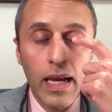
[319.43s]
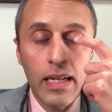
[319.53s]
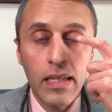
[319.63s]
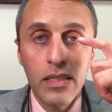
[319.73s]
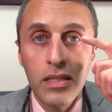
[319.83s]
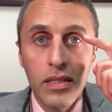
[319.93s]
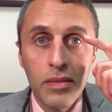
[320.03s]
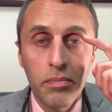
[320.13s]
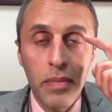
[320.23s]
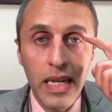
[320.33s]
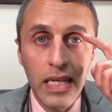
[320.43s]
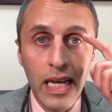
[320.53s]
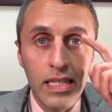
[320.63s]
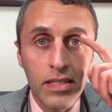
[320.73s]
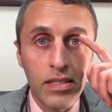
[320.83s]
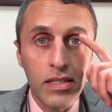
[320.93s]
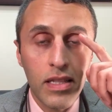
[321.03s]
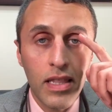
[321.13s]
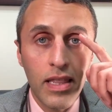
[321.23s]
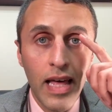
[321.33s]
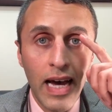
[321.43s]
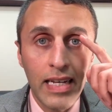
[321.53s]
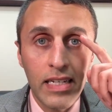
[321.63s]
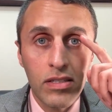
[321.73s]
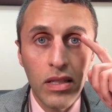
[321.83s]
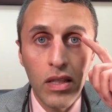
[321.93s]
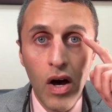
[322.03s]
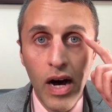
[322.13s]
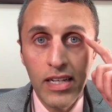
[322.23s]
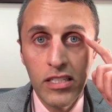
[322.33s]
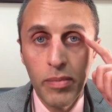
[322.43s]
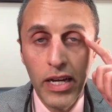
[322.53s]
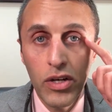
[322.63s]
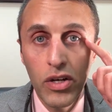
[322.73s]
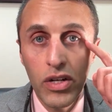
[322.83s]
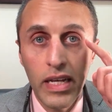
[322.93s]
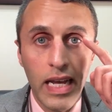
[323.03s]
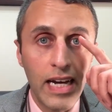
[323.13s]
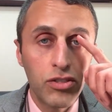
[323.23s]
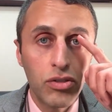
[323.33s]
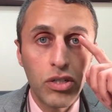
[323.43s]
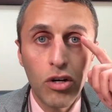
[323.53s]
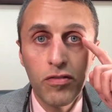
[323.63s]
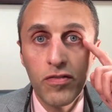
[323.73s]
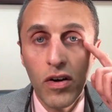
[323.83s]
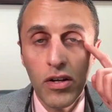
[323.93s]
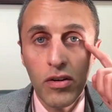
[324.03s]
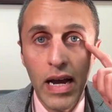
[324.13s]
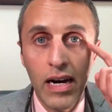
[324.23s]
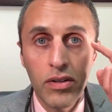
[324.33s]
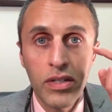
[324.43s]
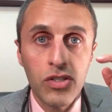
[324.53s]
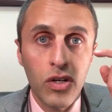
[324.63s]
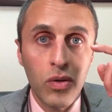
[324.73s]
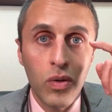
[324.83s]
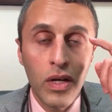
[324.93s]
and in many cases, that gets lost by hooding as you go farther out. So